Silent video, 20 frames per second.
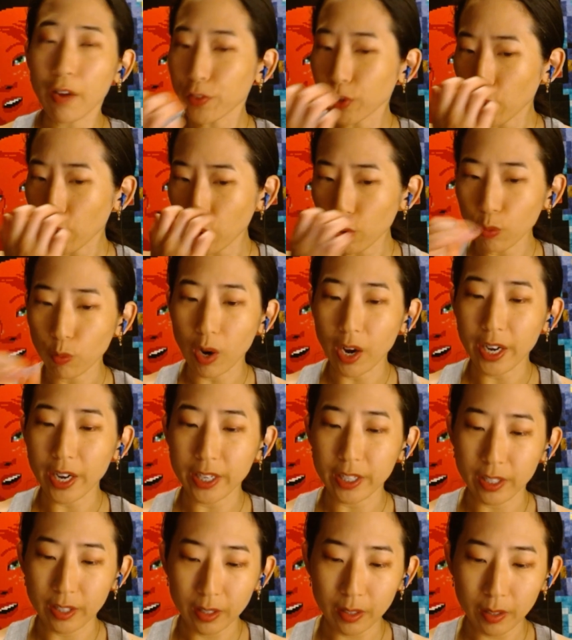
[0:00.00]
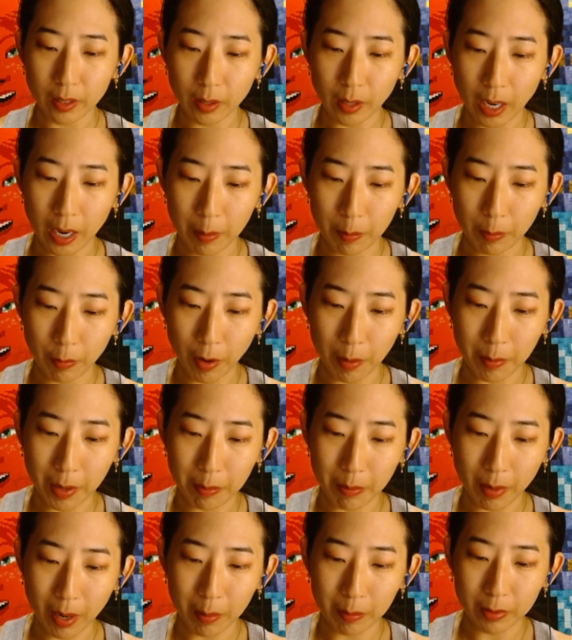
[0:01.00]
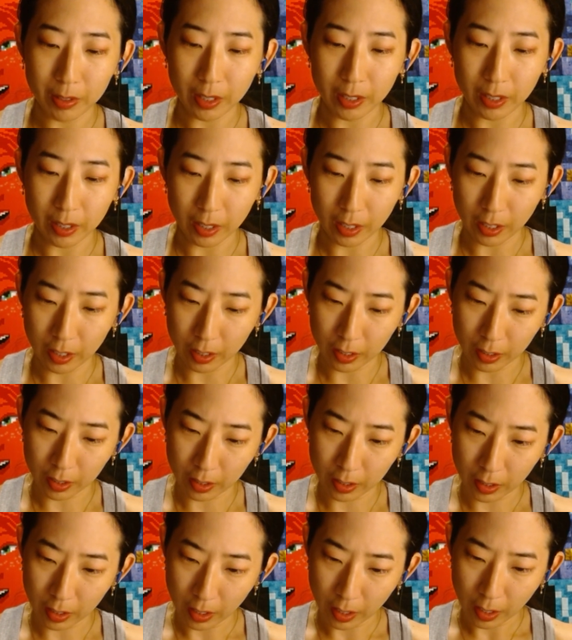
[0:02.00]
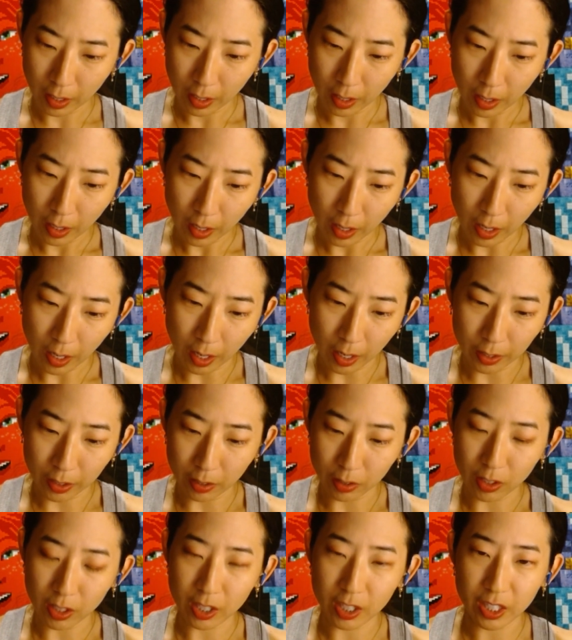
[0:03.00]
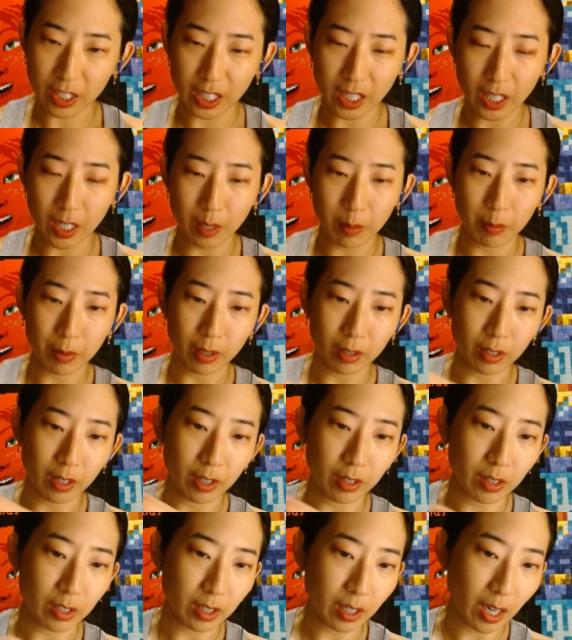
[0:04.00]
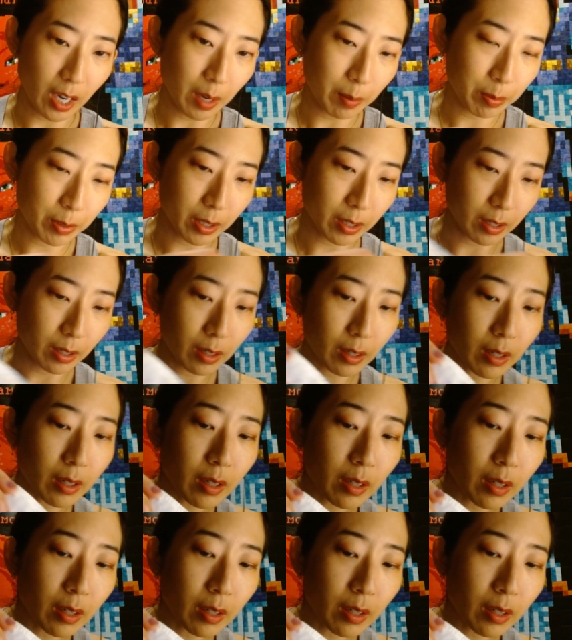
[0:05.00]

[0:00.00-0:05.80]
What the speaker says: your own wire, what my mom did is, there's a seam along the top here.